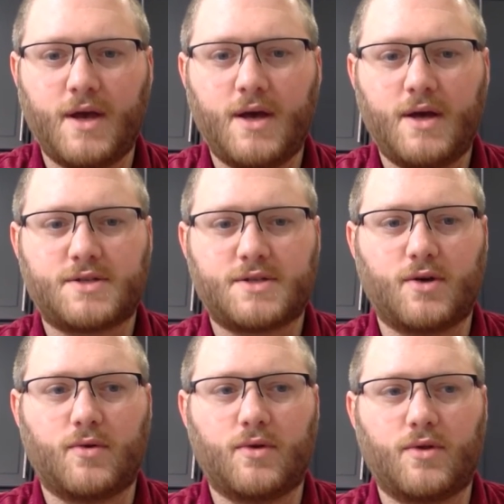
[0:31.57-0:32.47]

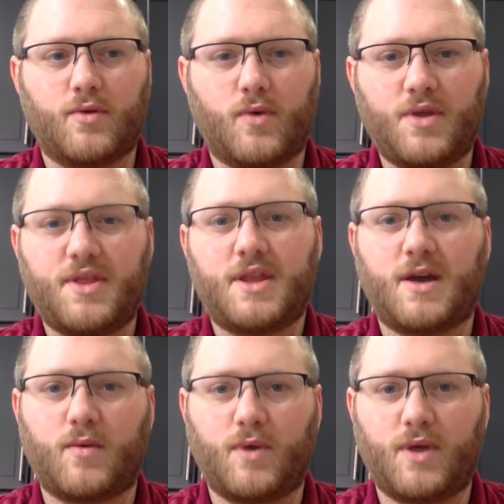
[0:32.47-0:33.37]
So, the one thing
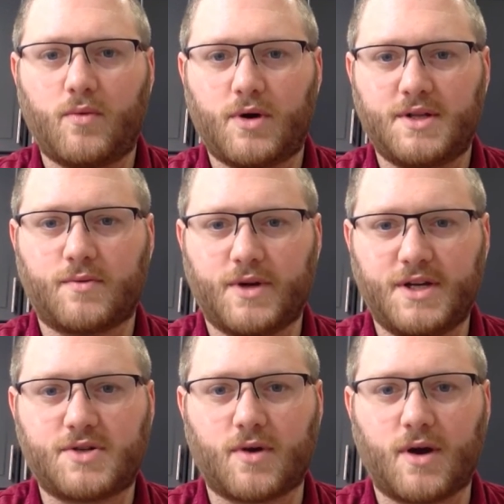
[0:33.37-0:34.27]
that we wanted to
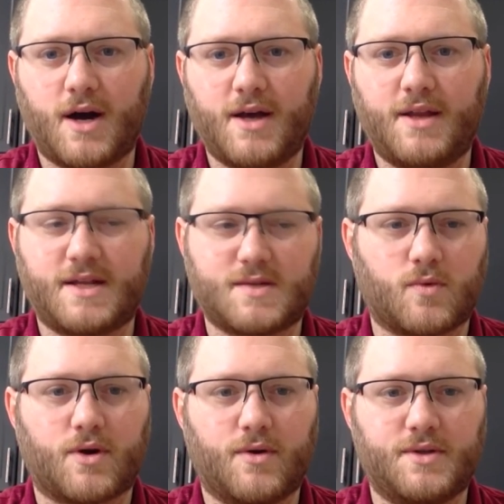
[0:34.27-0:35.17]
retry, and that's what
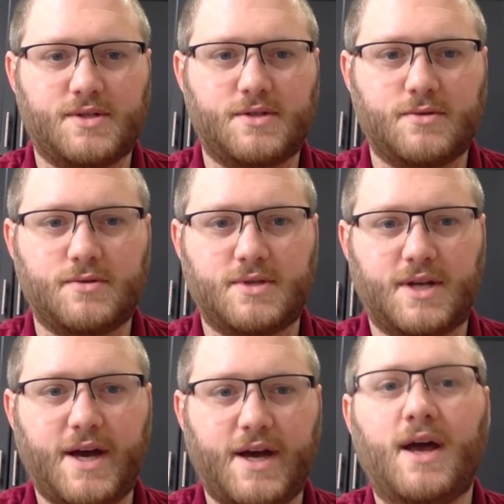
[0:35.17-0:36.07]
we're going to do
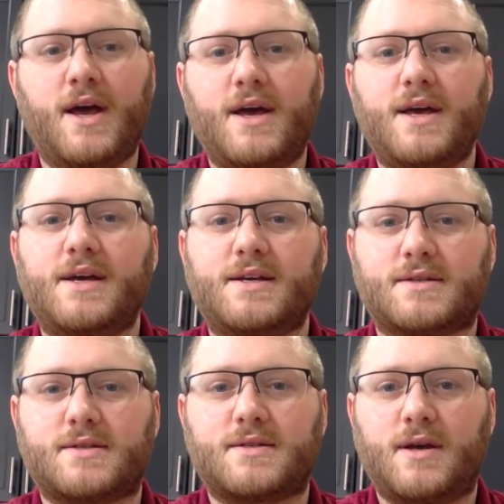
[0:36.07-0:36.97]
today,
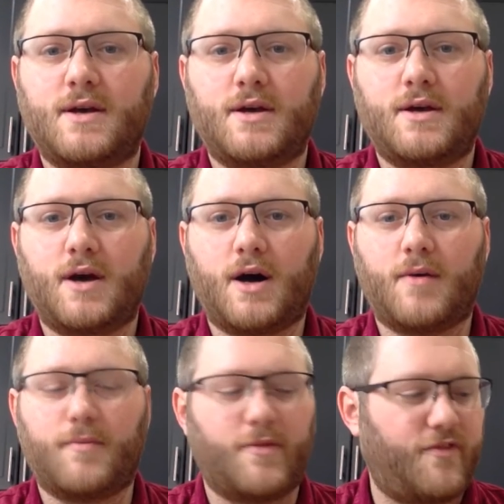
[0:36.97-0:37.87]
is
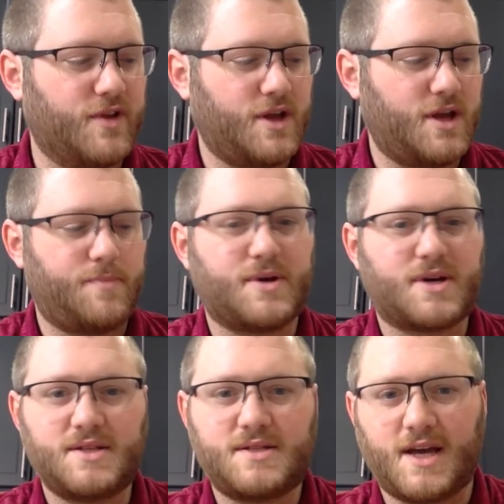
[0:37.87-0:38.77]
filling up a
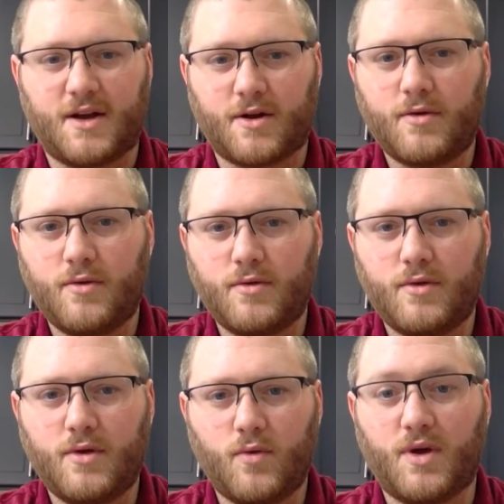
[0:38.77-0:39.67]
container
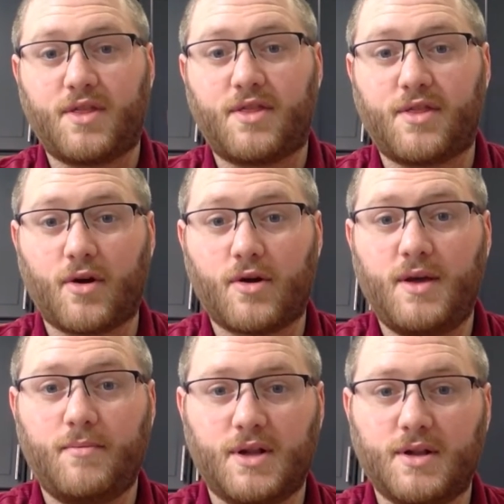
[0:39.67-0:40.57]
with 30
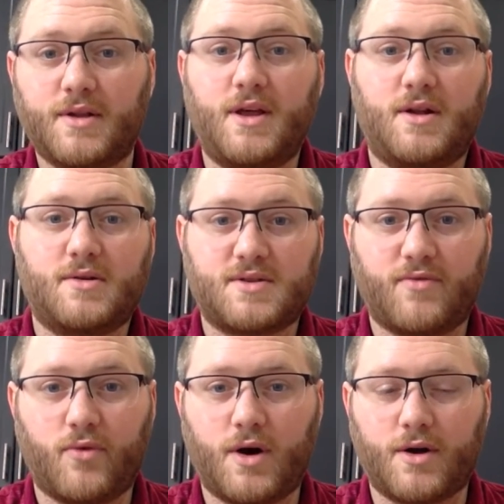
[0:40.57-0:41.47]
milliliters of
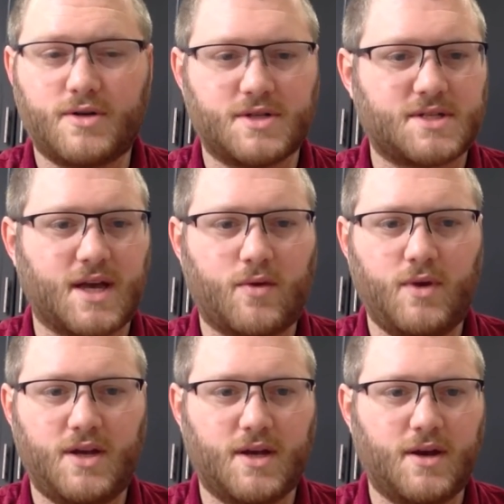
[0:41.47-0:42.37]
water, just like we
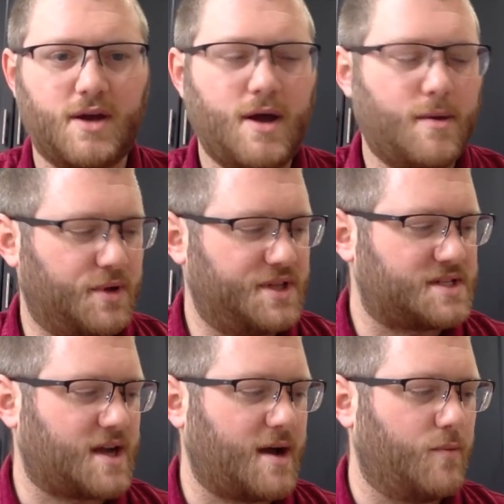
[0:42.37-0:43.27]
did, but this
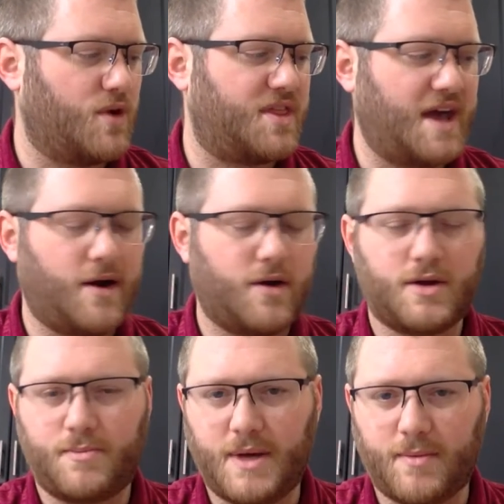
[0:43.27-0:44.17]
time without a
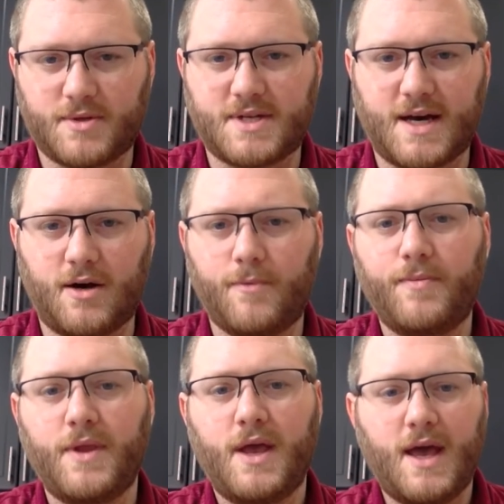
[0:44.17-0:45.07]
paper towel.
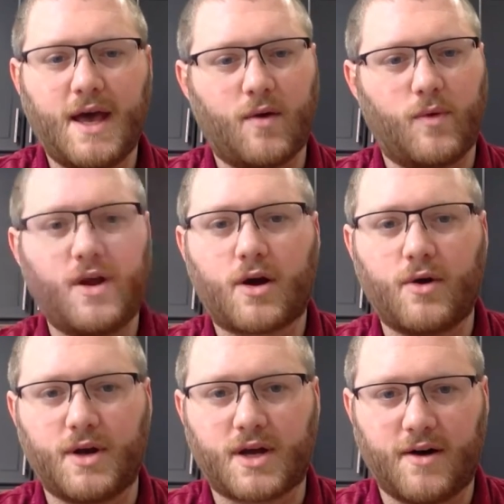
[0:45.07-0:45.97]
And we are
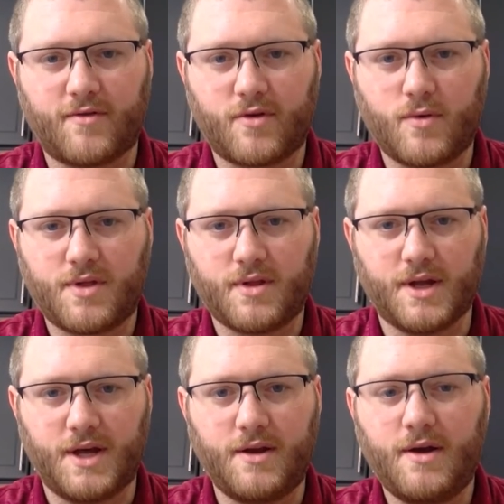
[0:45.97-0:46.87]
going to cover it with a
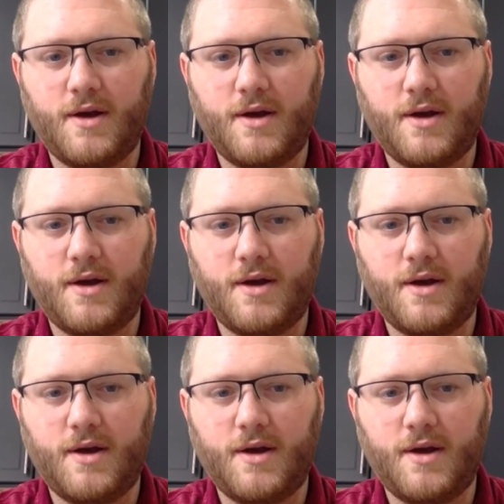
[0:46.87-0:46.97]
lid